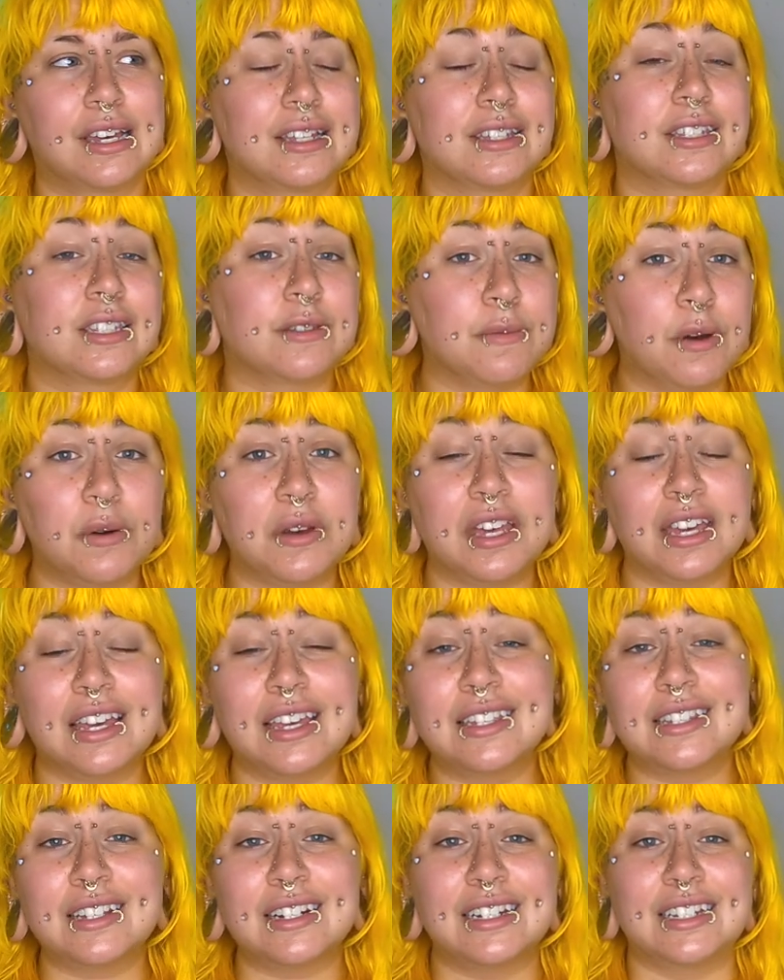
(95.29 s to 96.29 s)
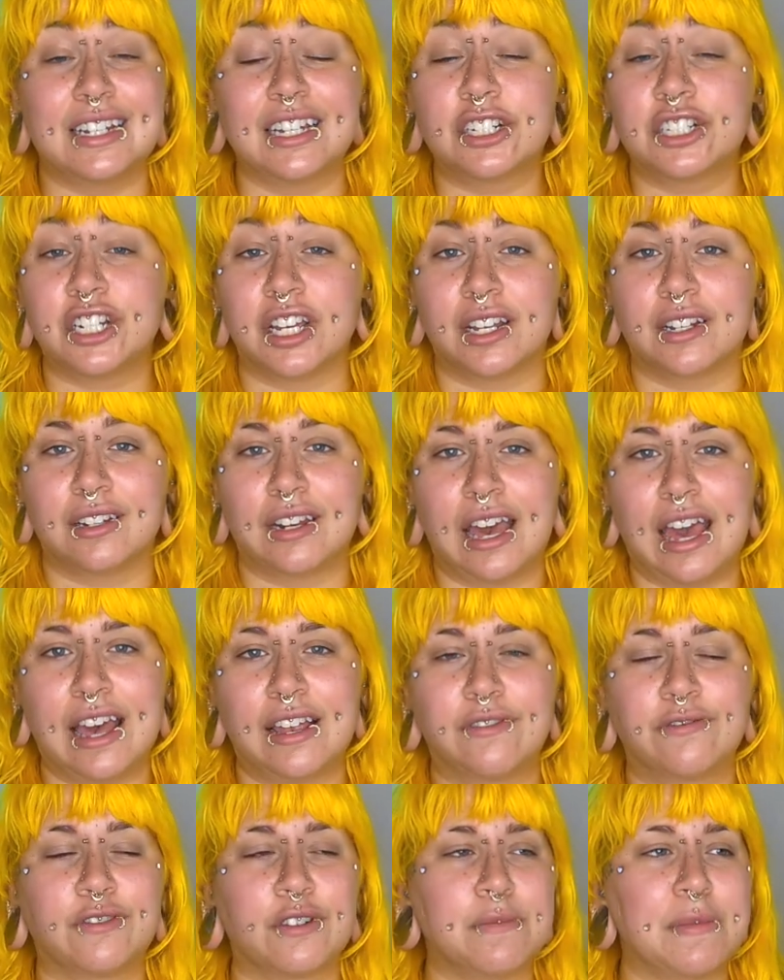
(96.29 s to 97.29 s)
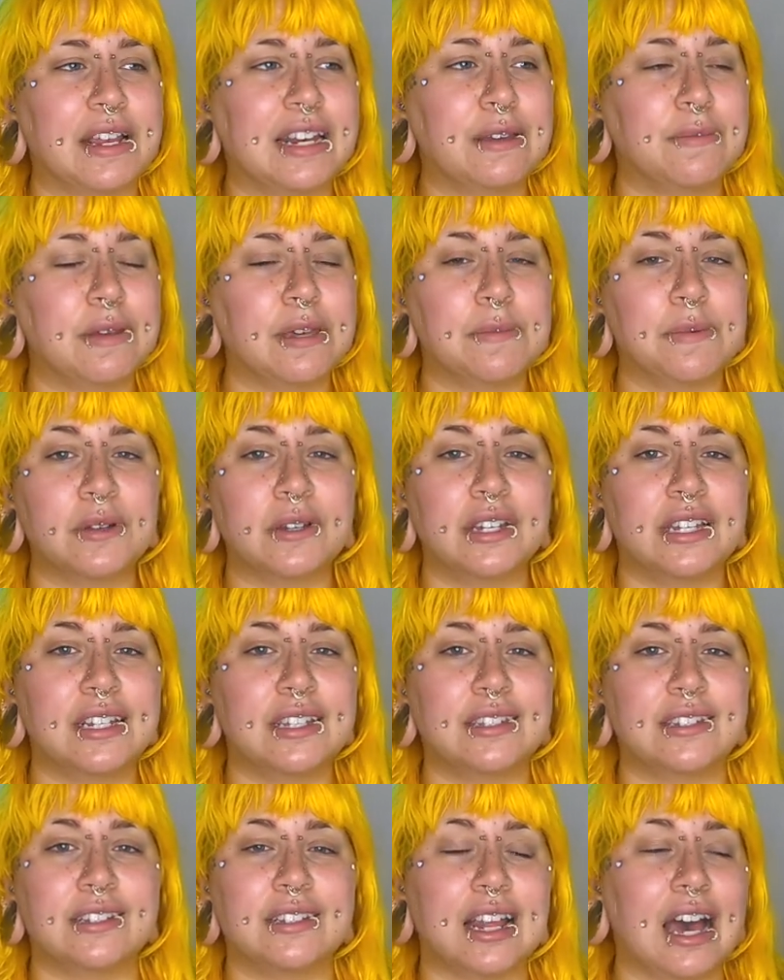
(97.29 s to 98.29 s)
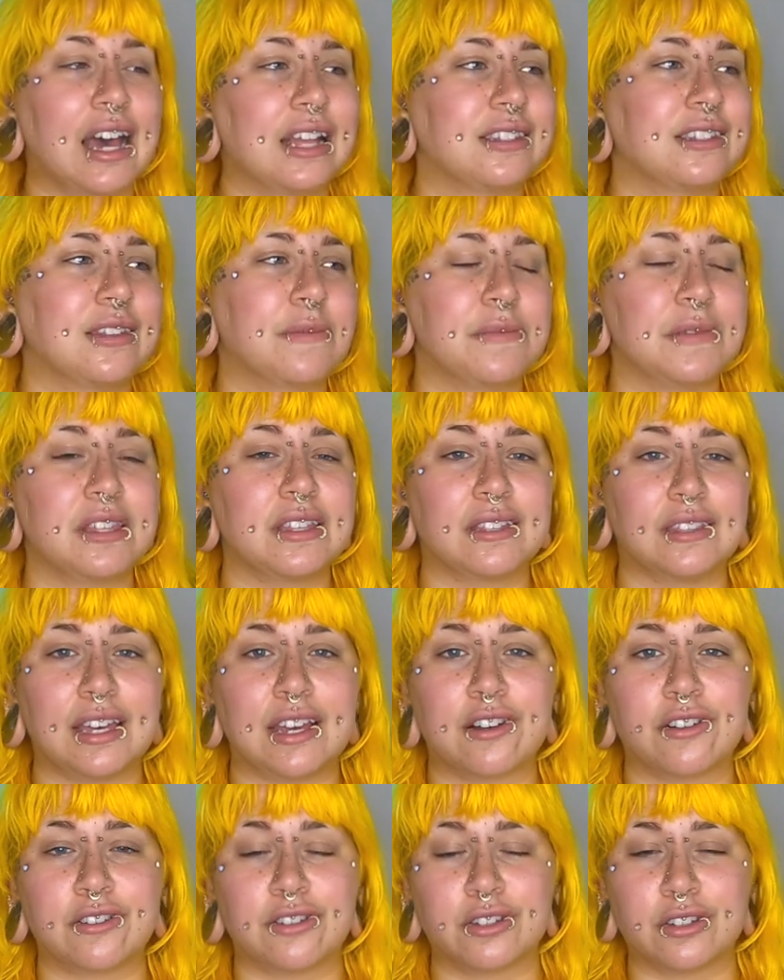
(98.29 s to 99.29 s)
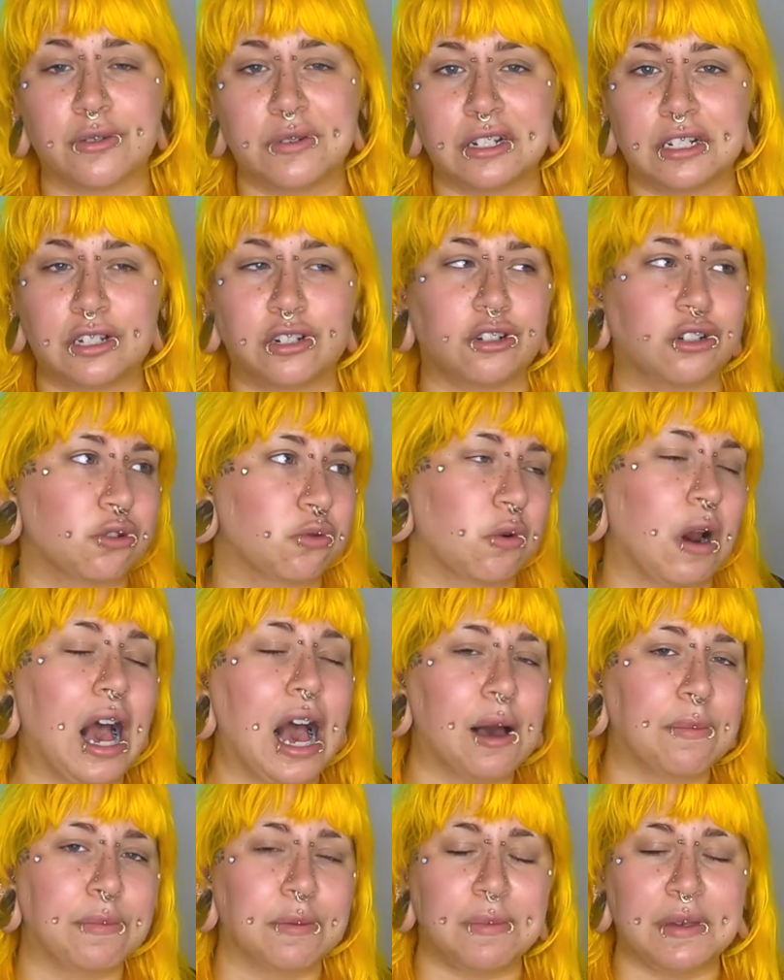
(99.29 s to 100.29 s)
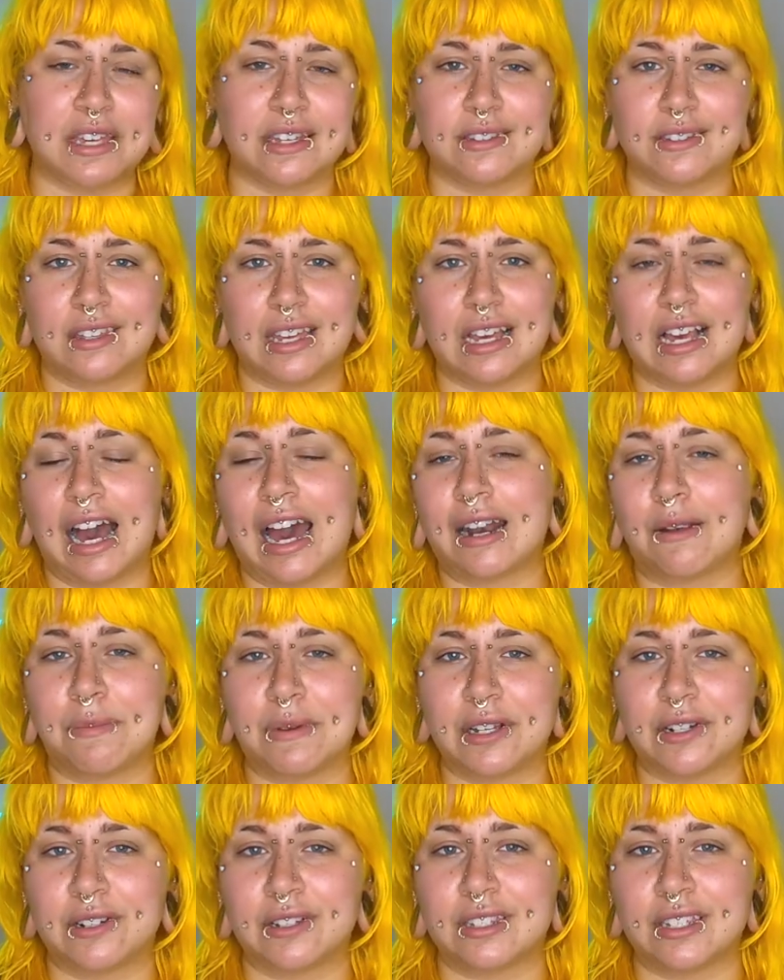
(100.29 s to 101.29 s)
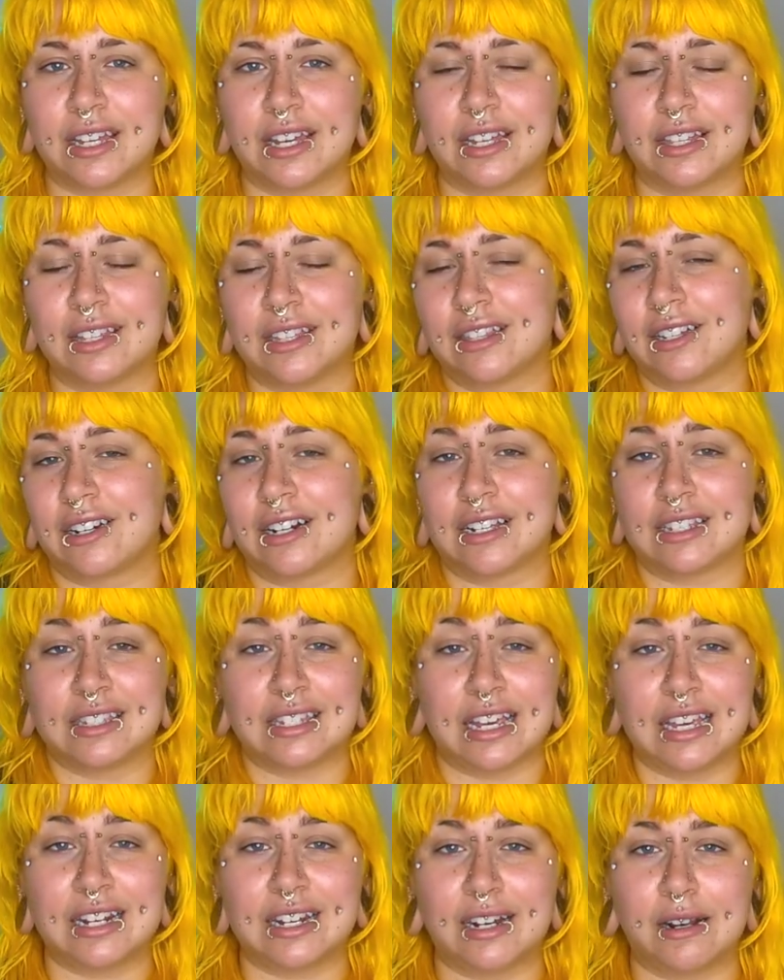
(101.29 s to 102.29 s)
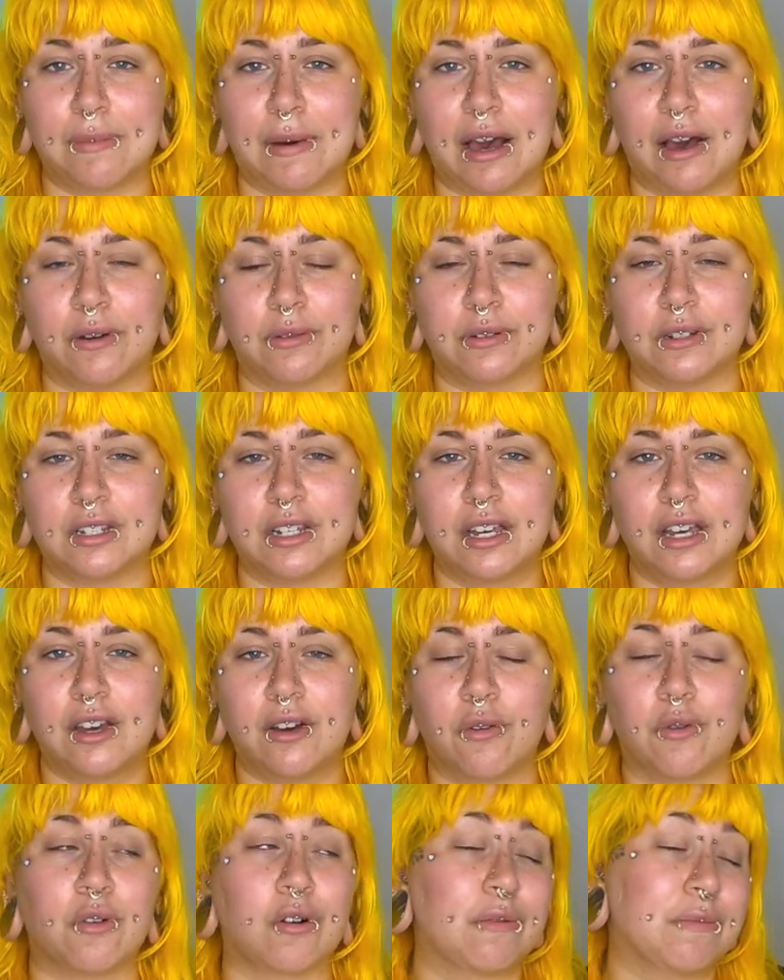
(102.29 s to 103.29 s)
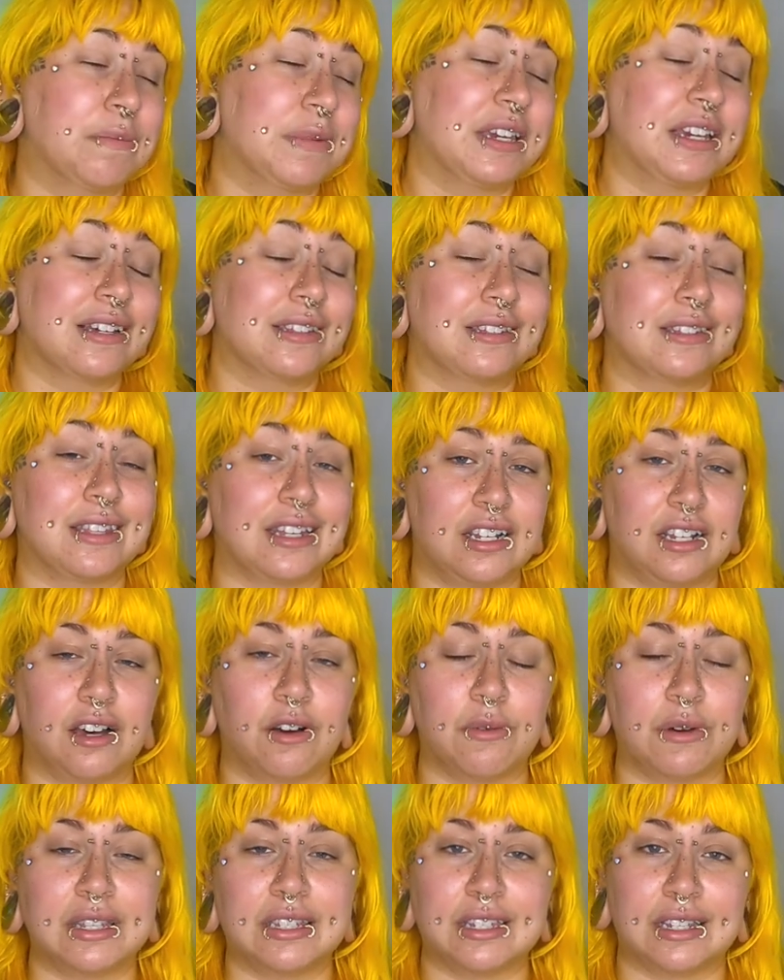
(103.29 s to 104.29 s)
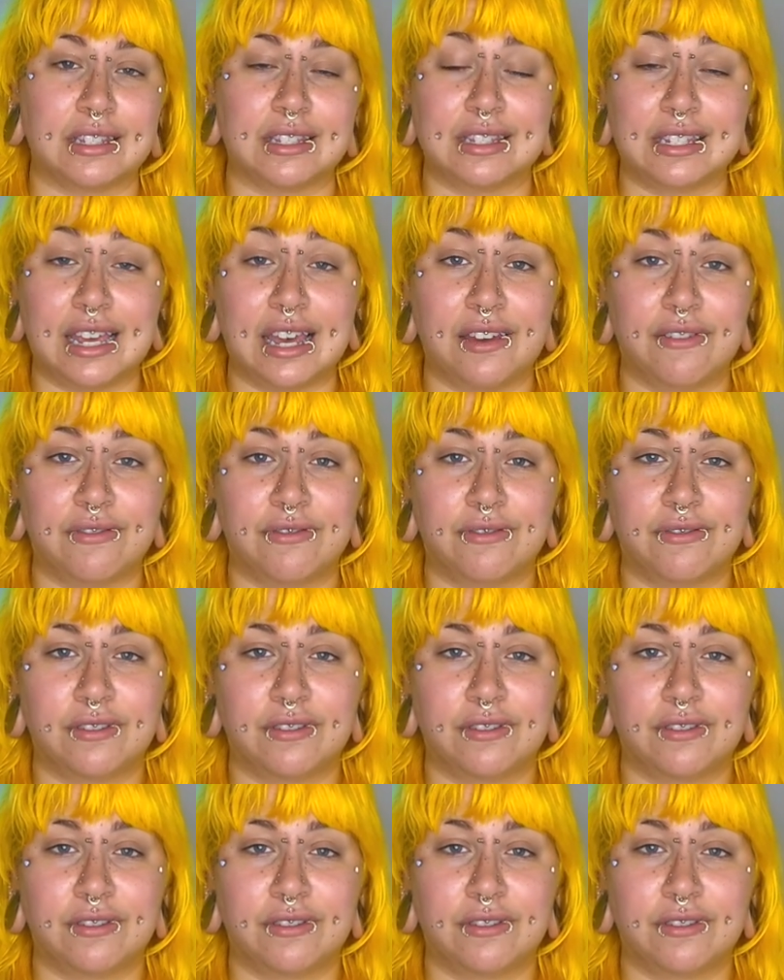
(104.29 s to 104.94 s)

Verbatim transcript: Smoking is an addiction, and for many people, it is not something that they are just going to drop because they got a piercing that they're excited about or because they know it's unsafe